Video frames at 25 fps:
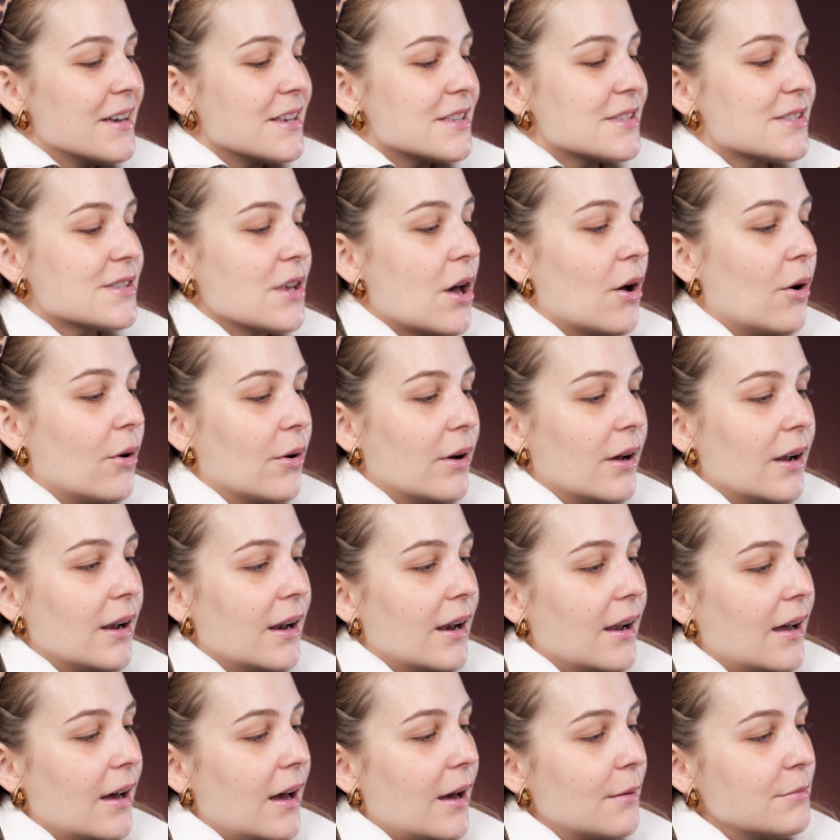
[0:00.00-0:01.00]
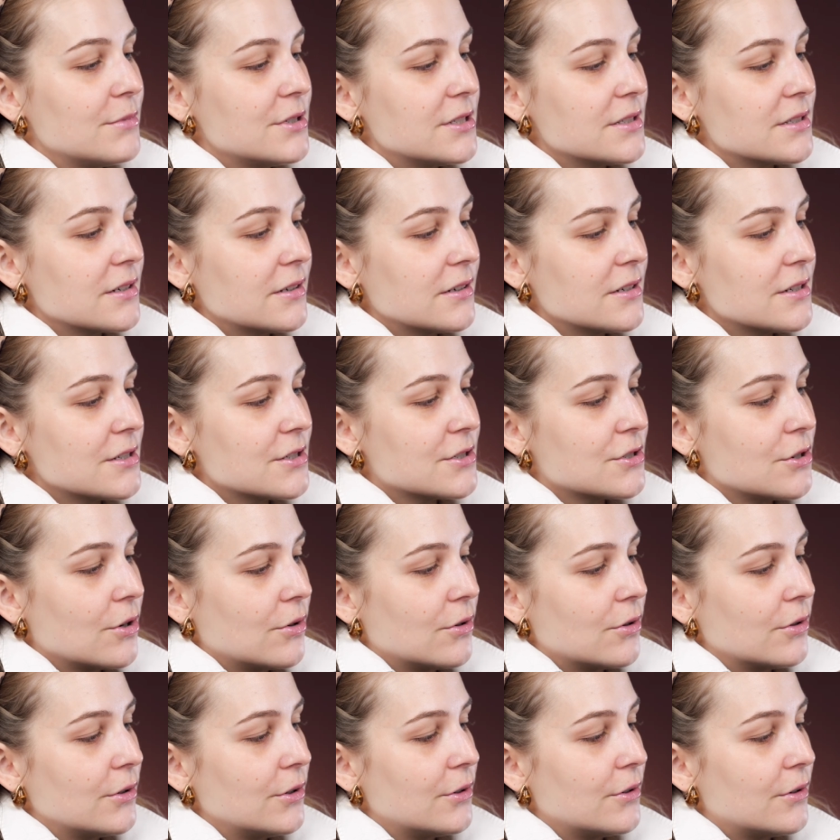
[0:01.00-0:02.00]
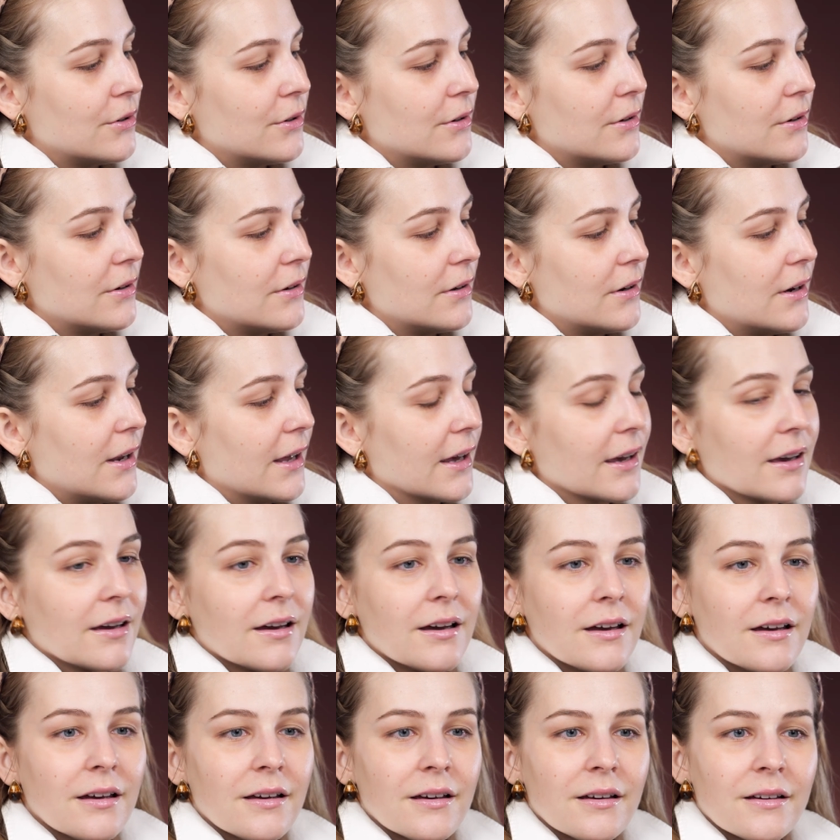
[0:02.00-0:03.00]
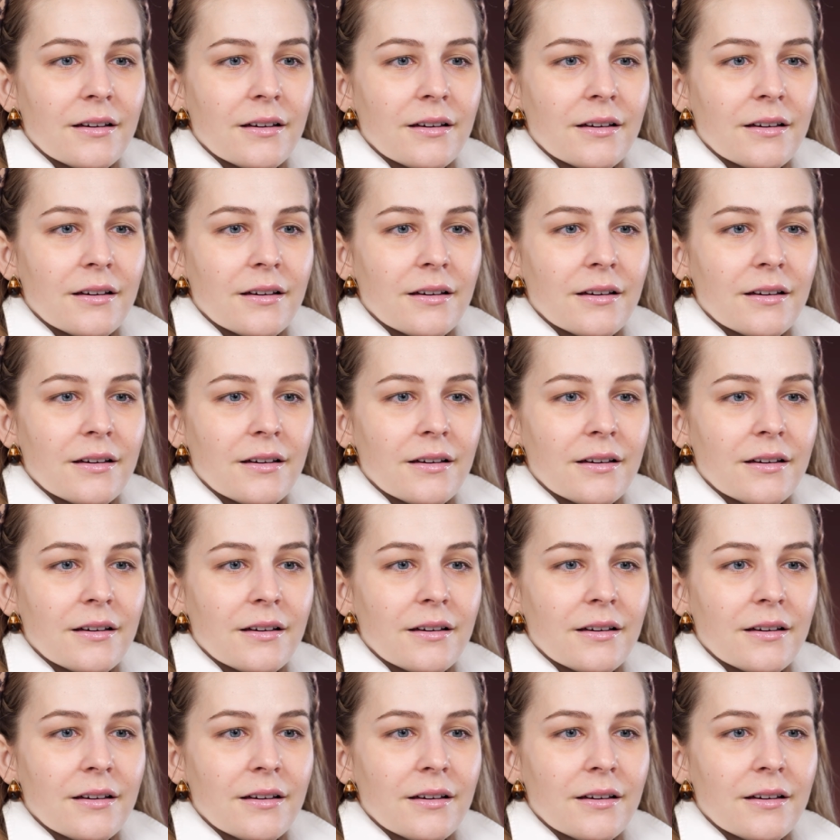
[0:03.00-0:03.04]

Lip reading: So I'm just gonna show you, like,